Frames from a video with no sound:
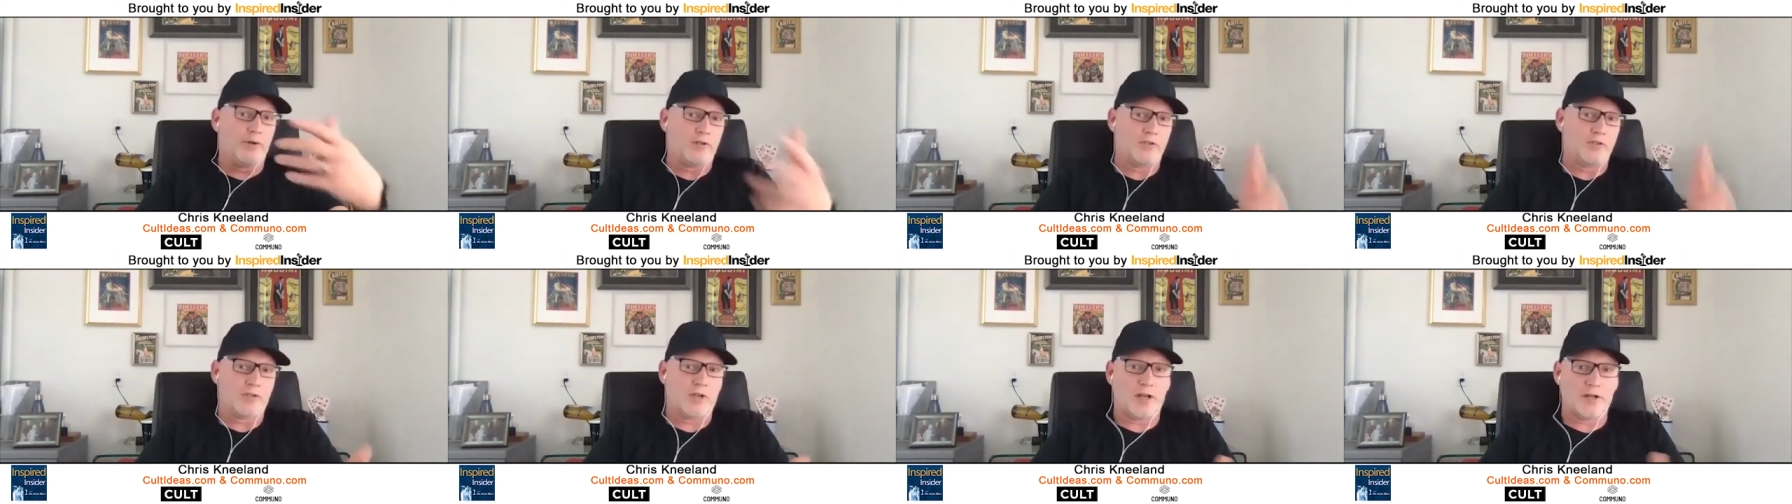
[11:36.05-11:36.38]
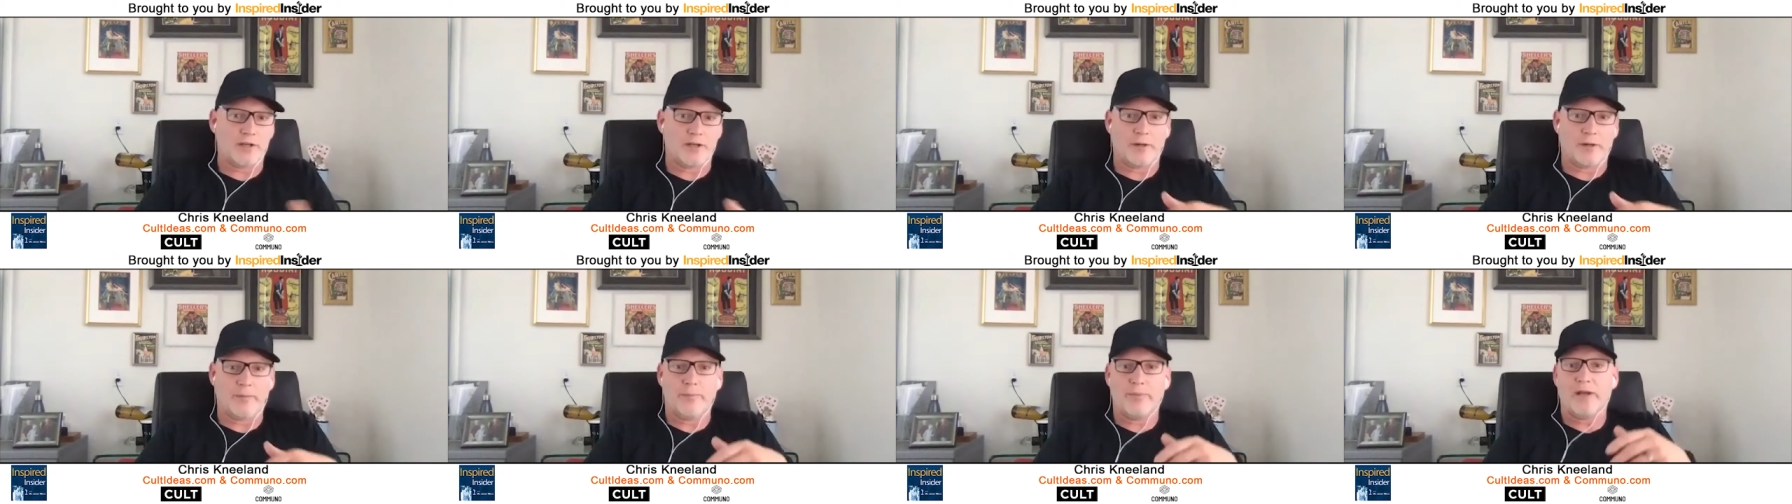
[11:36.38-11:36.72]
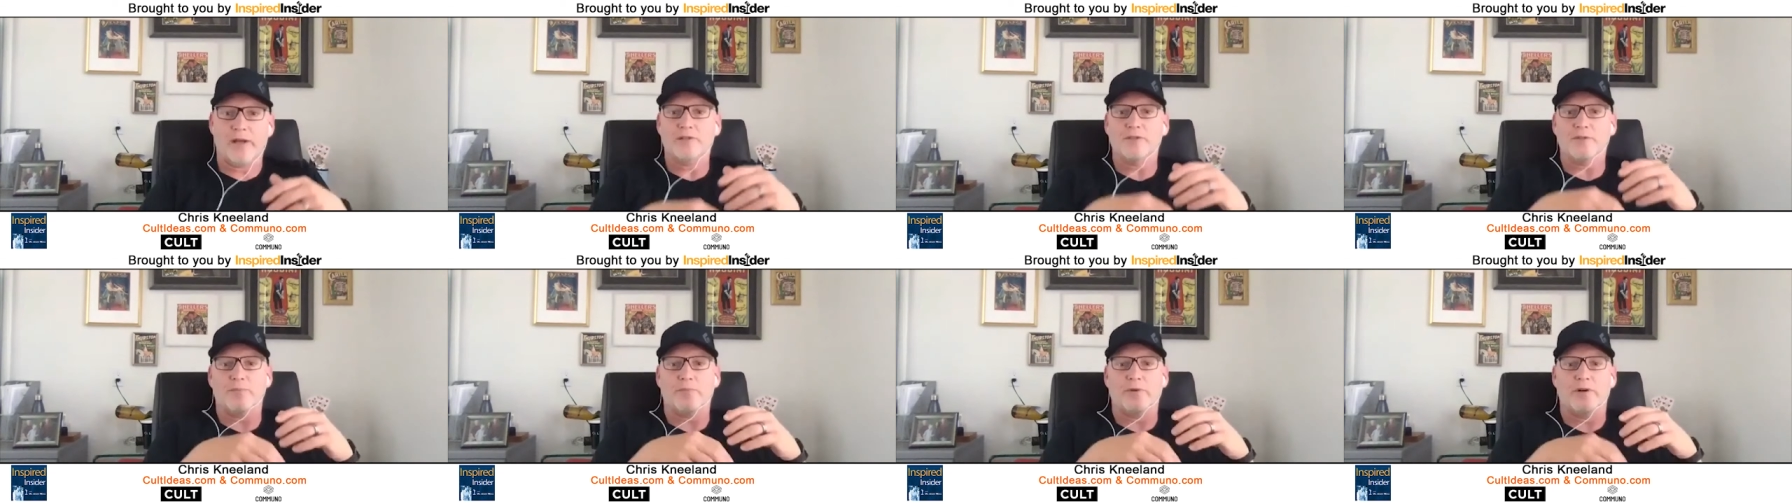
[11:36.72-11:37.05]
and John Deere
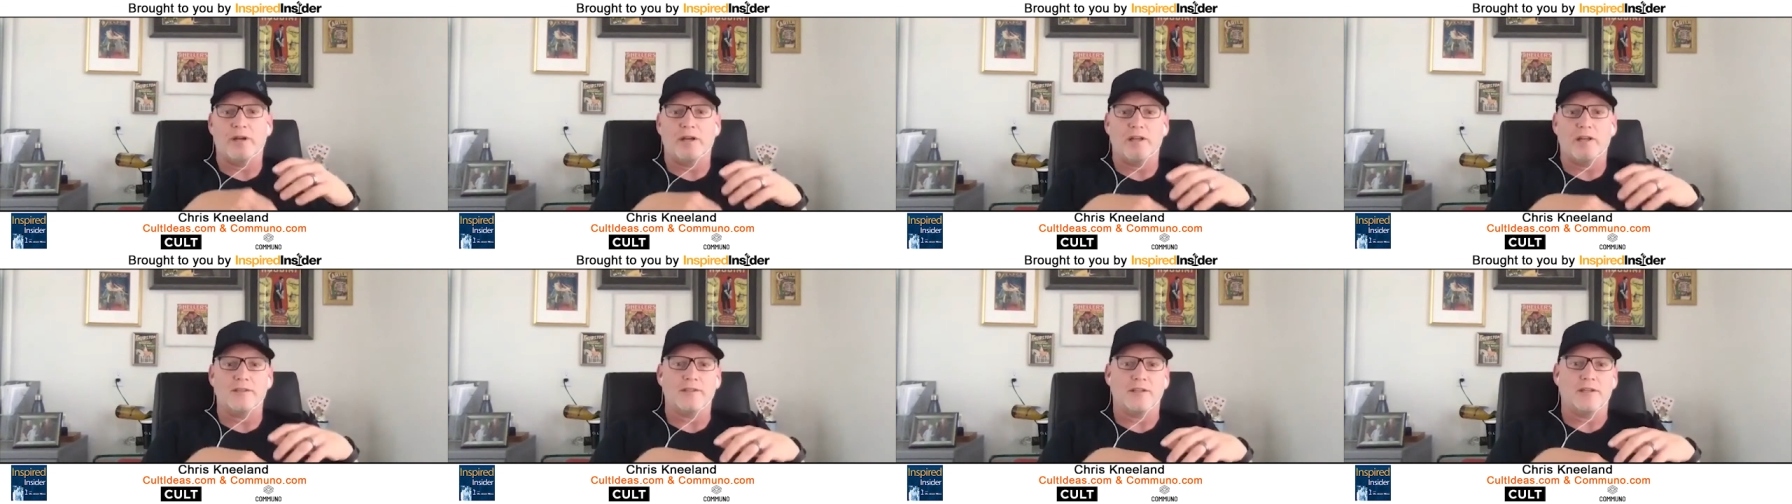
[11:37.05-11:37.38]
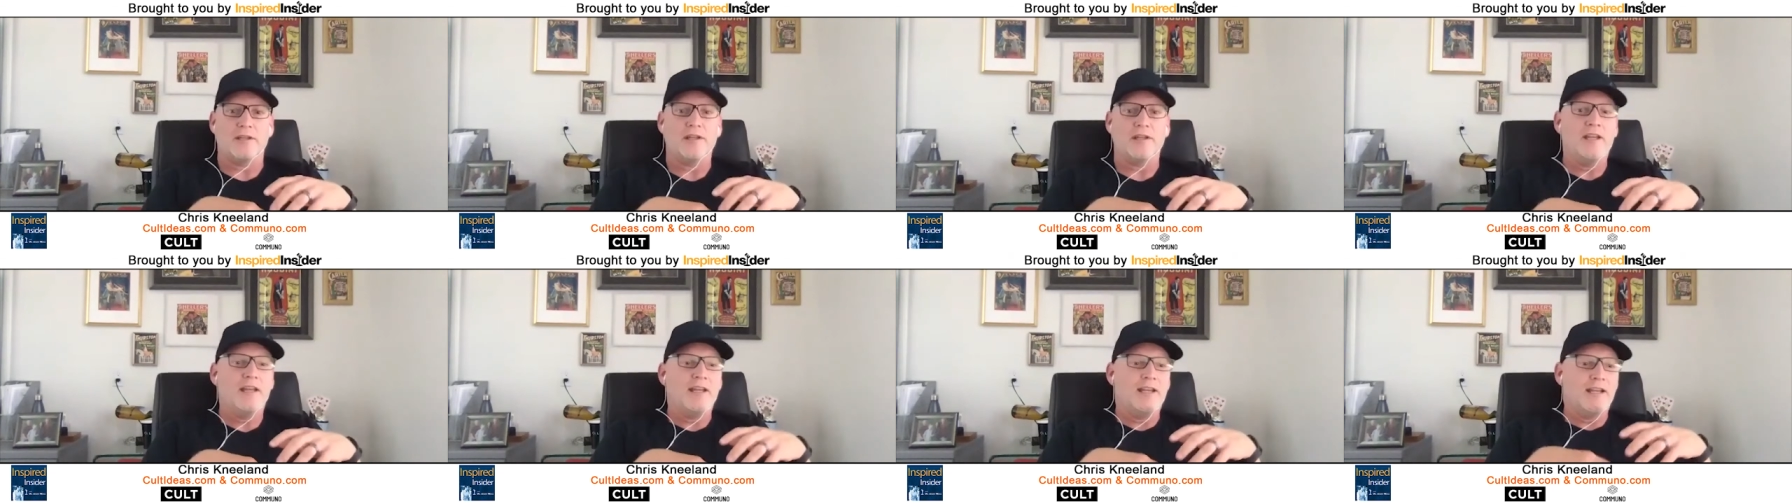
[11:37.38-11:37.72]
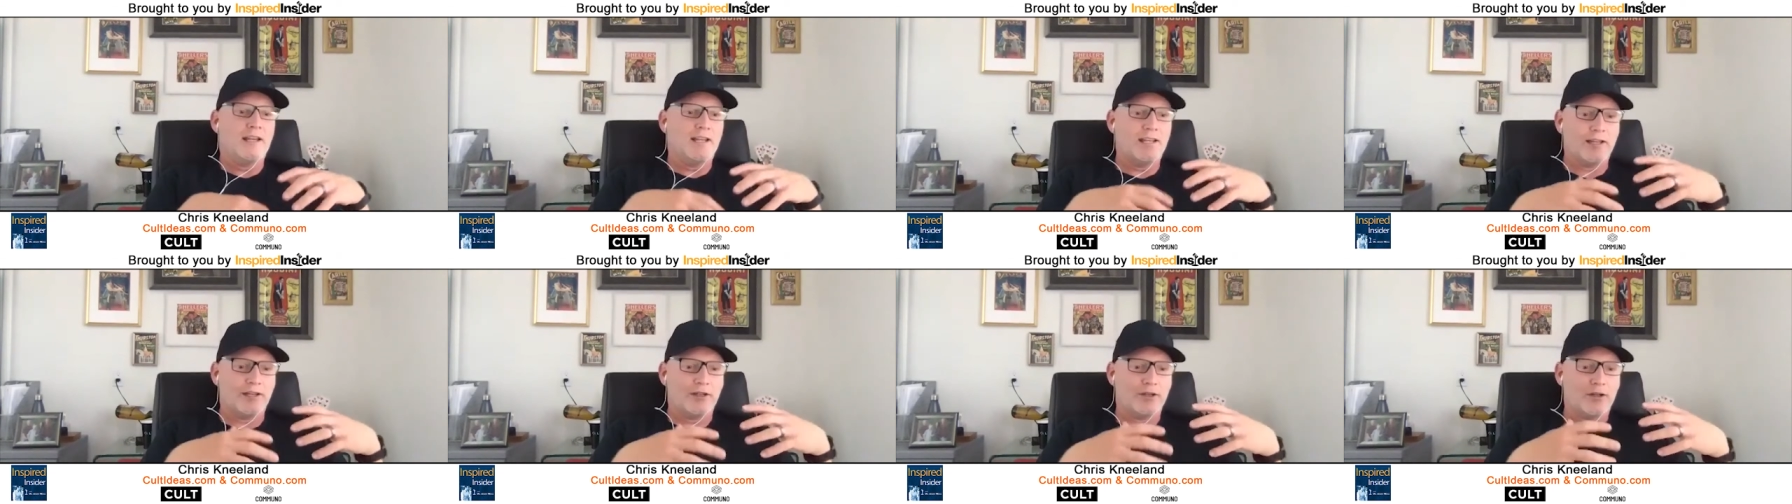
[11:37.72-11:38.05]
bedspreads and
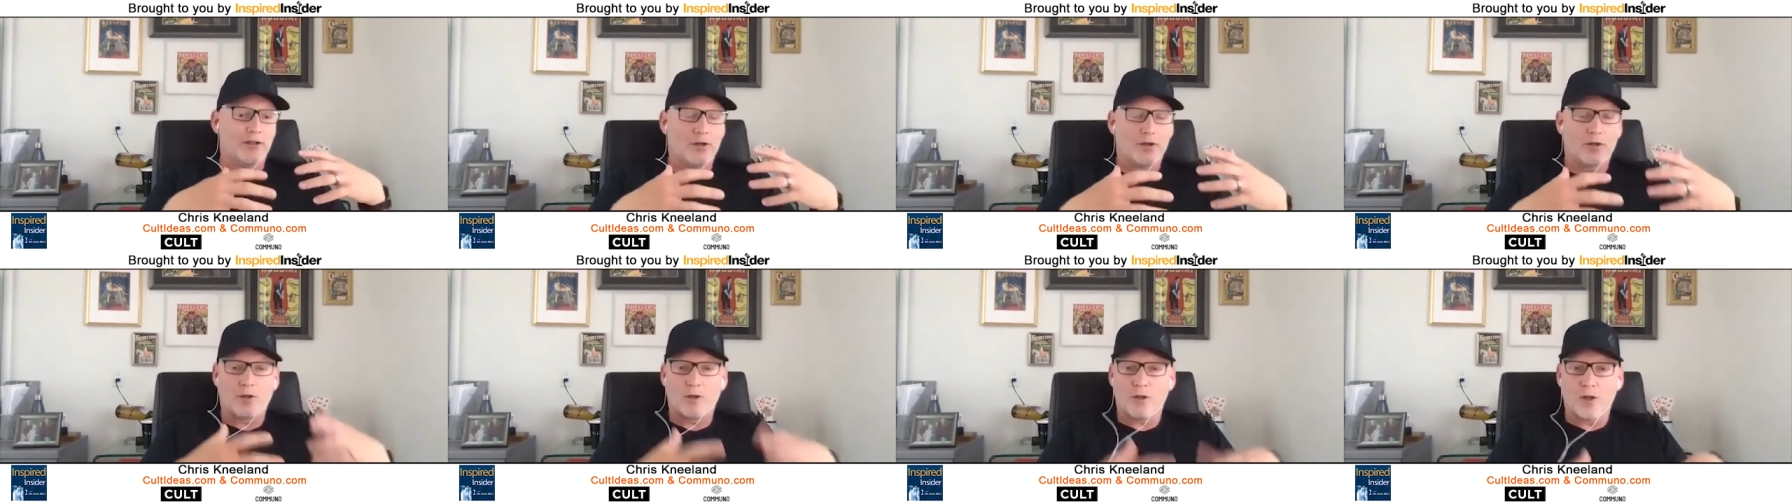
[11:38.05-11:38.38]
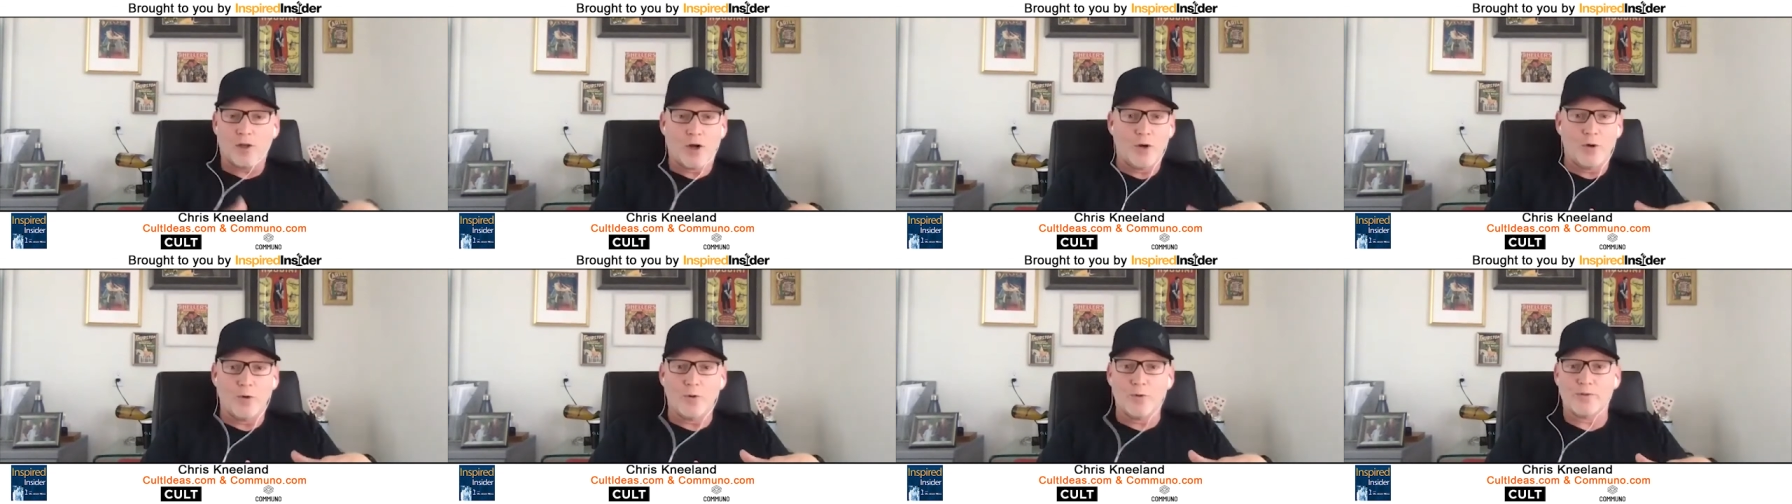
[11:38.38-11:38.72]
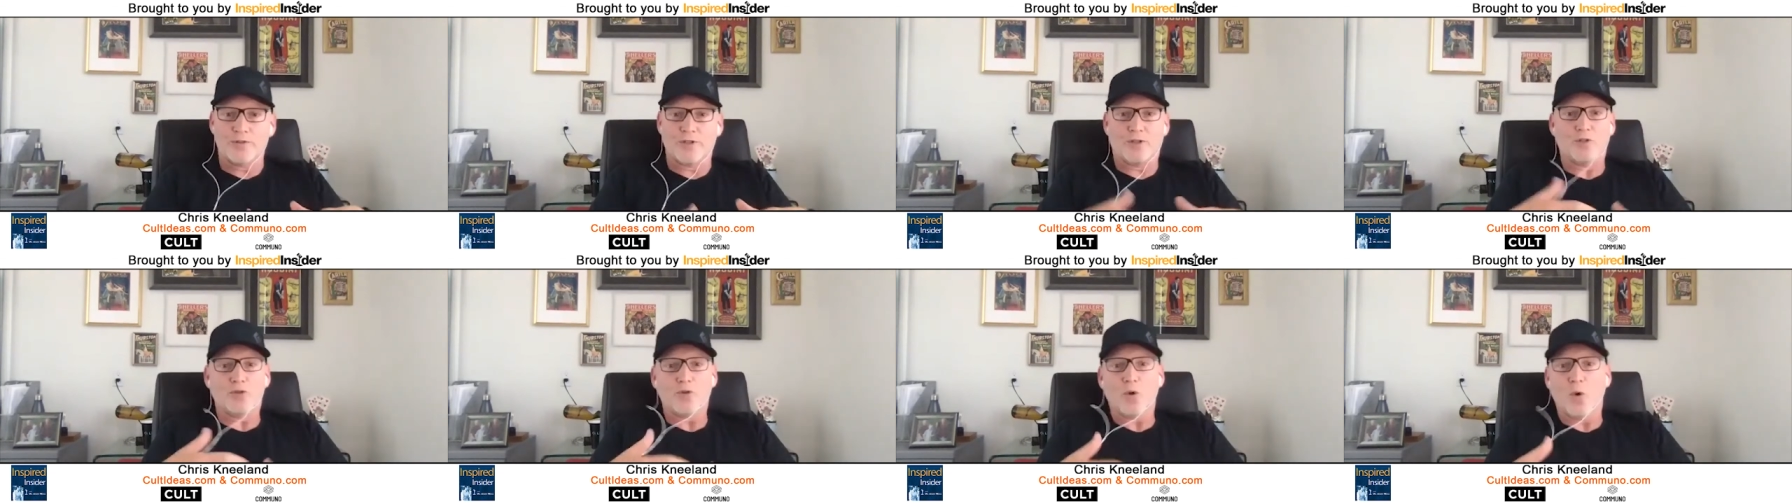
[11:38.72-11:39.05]
kid clothes
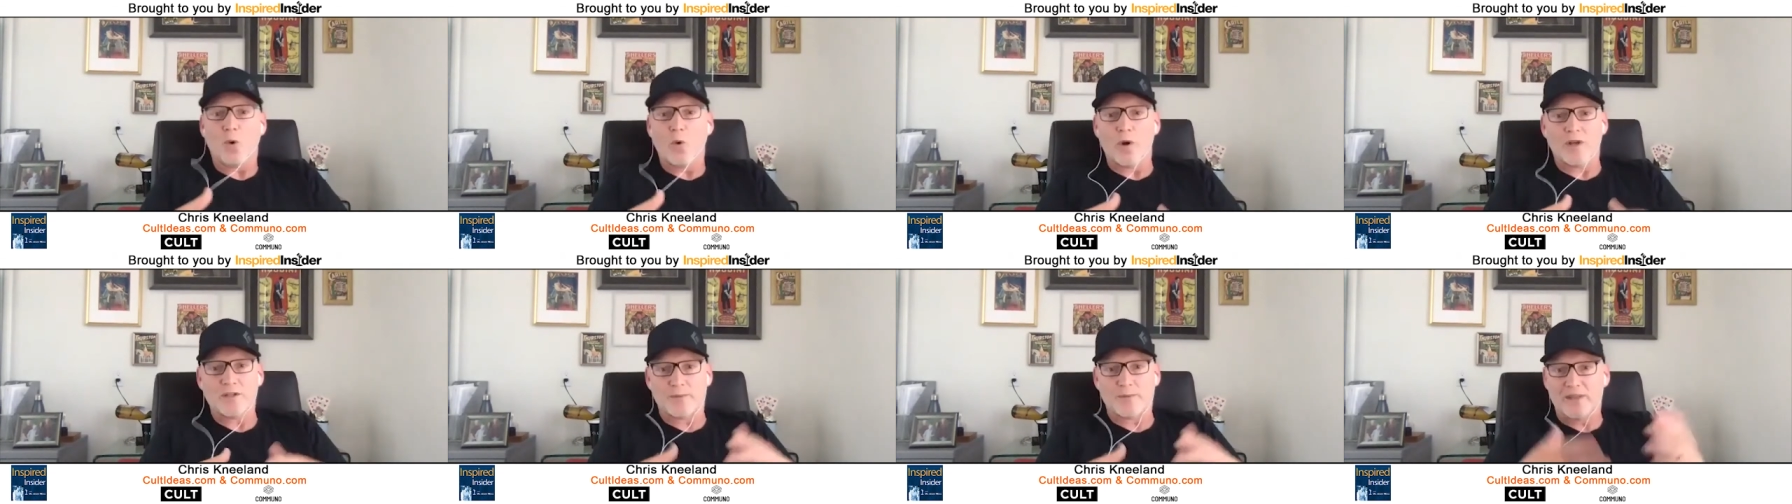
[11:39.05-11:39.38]
and toys.